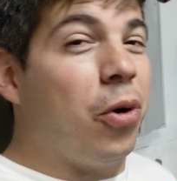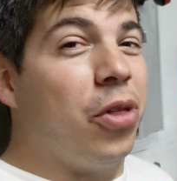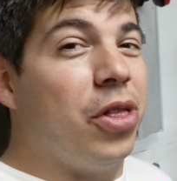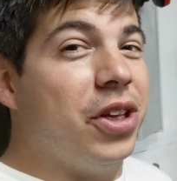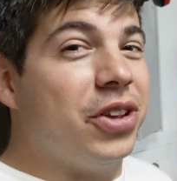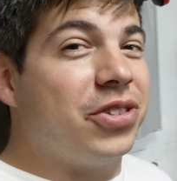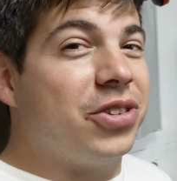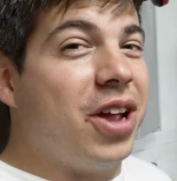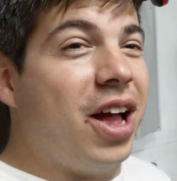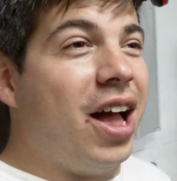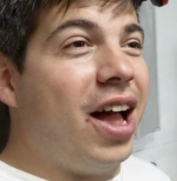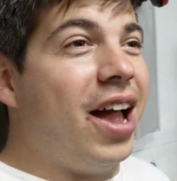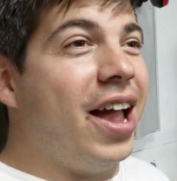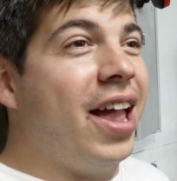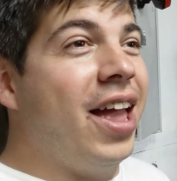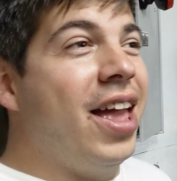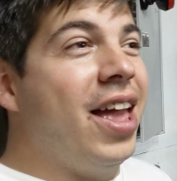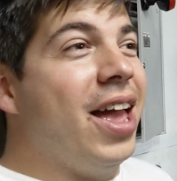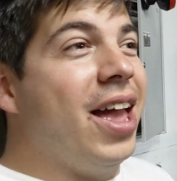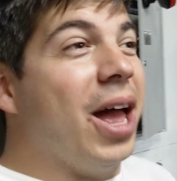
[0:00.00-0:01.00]
for this
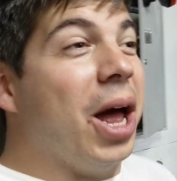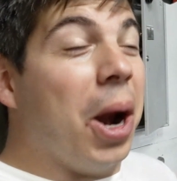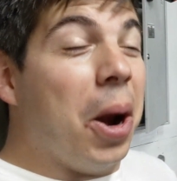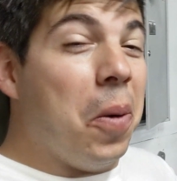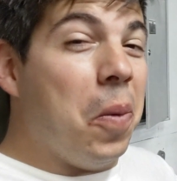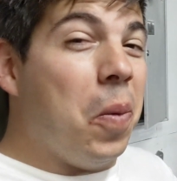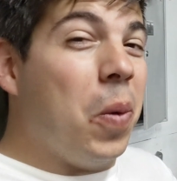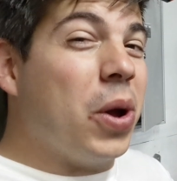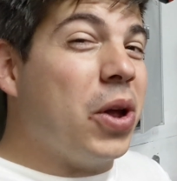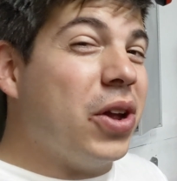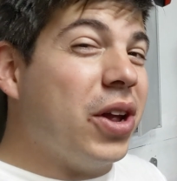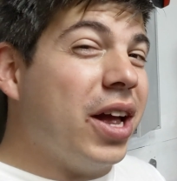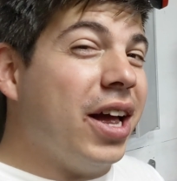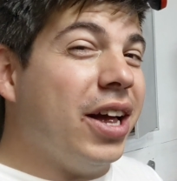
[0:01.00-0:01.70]
guy. And I want you